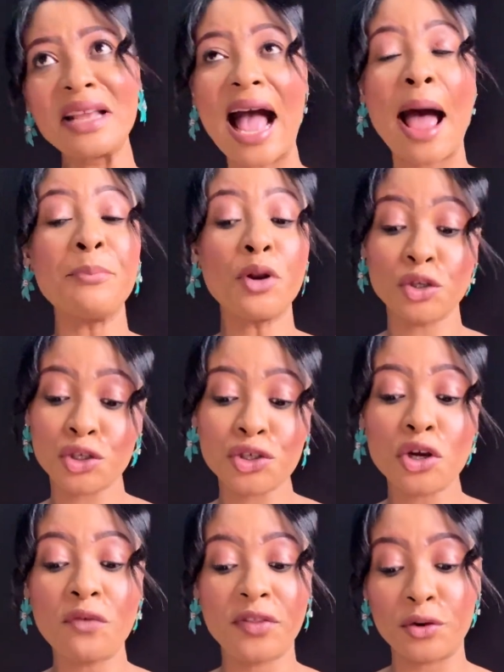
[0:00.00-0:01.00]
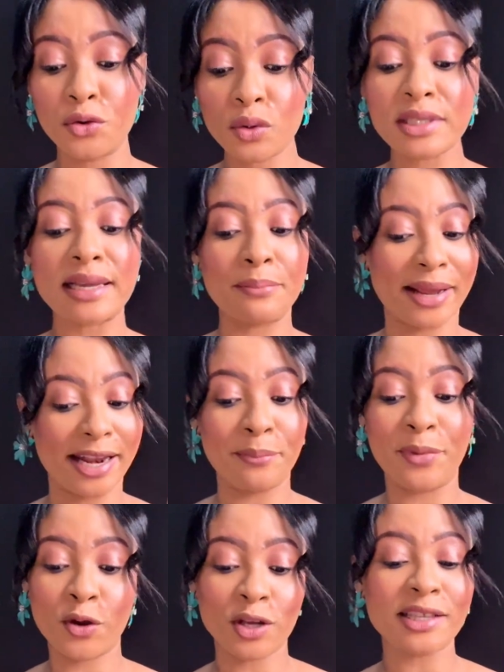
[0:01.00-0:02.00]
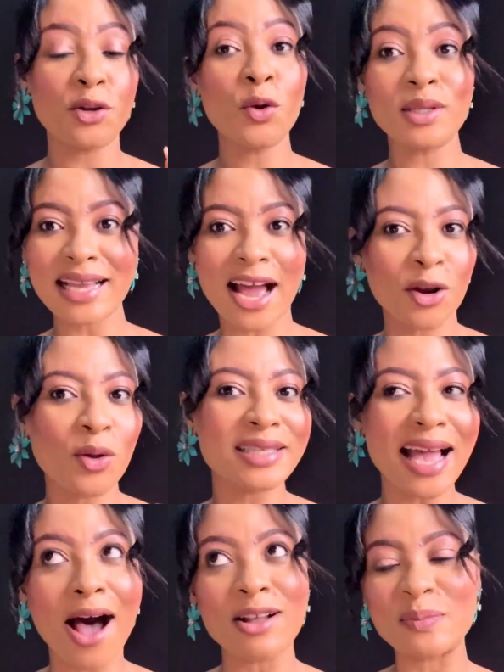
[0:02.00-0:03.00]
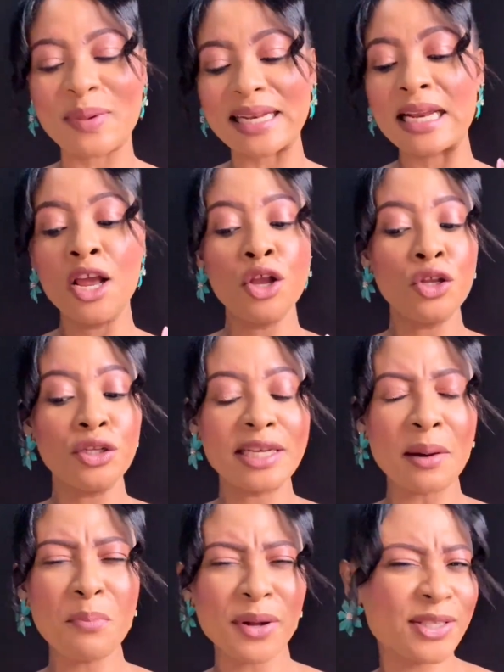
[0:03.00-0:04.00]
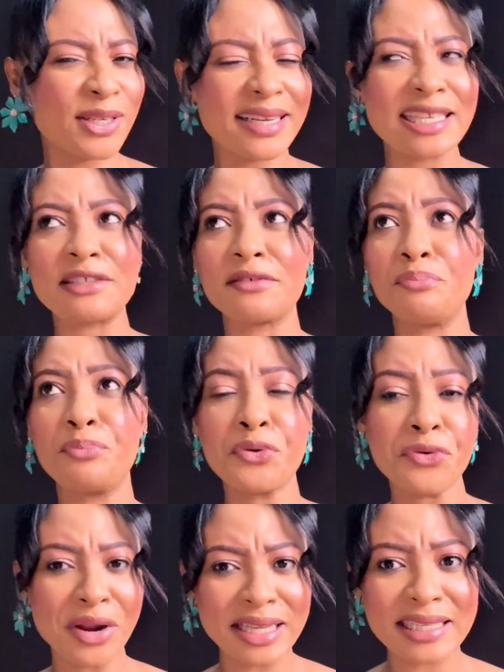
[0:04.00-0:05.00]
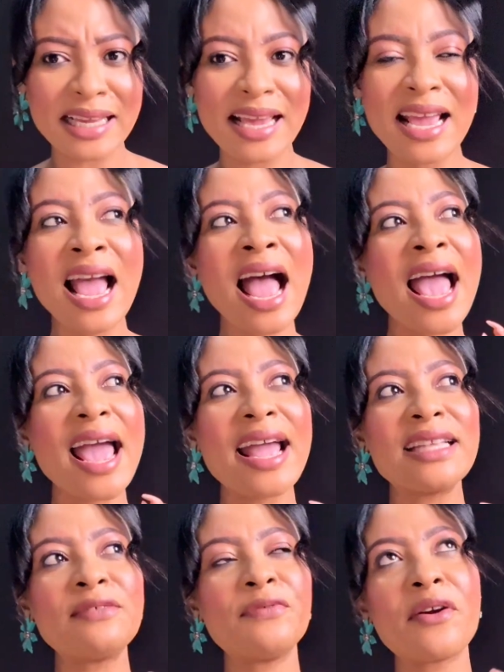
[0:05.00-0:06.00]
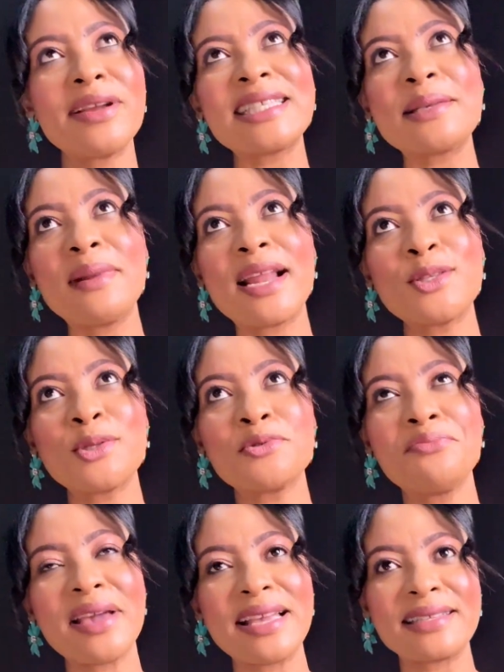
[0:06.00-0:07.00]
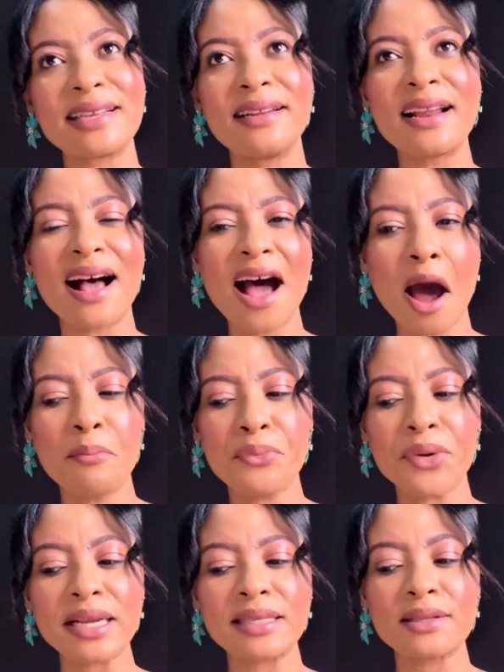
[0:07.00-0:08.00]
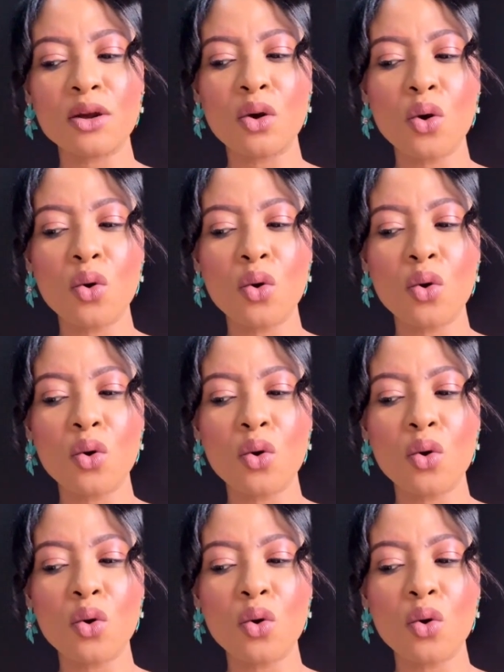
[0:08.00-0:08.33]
I'm not sure of the notes, but because the notes are not out, but the bottle is pretty. It's very similar to Maison Alhambre's